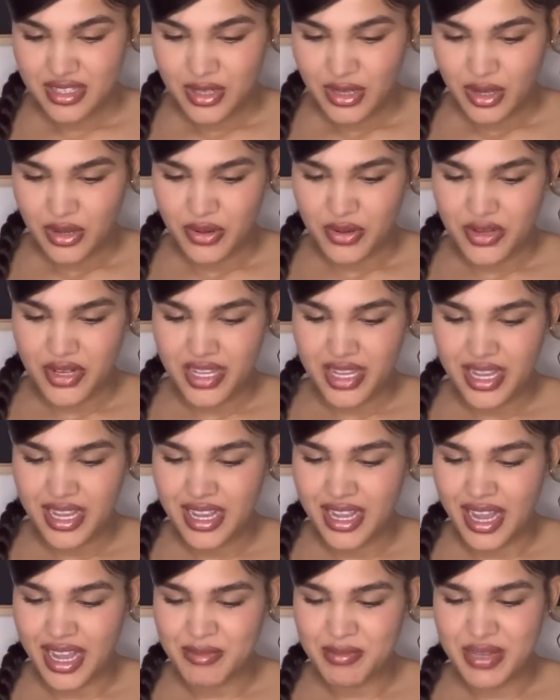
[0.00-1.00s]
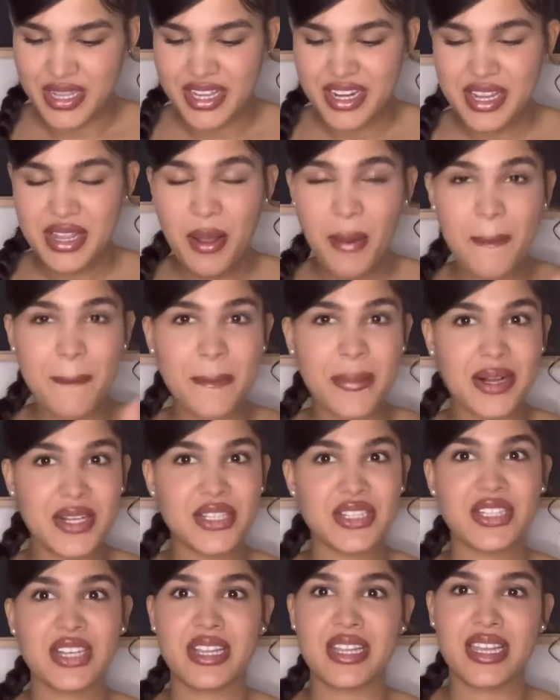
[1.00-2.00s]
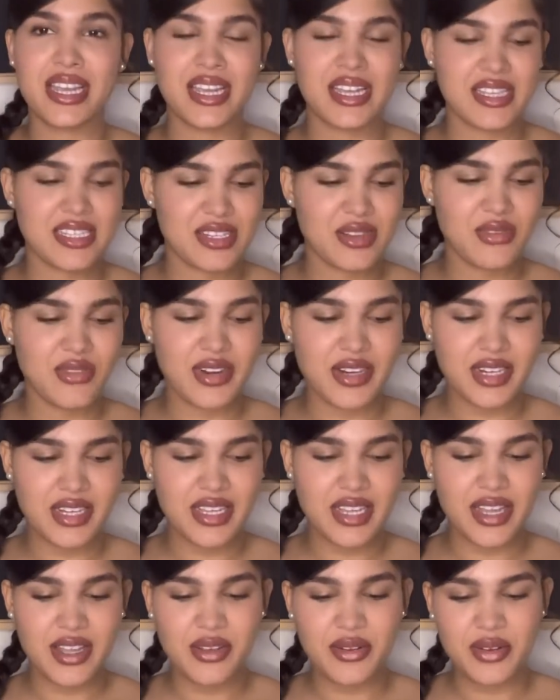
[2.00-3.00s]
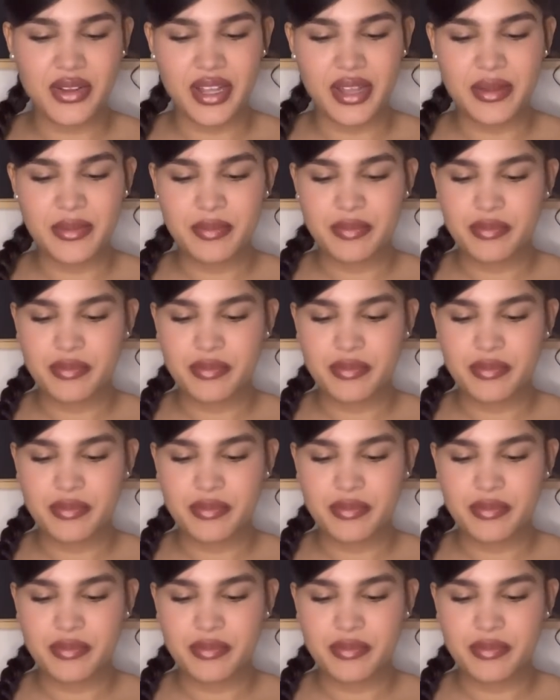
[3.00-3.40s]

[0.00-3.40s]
Okay, I'm getting a bunch of things already. Like, okay.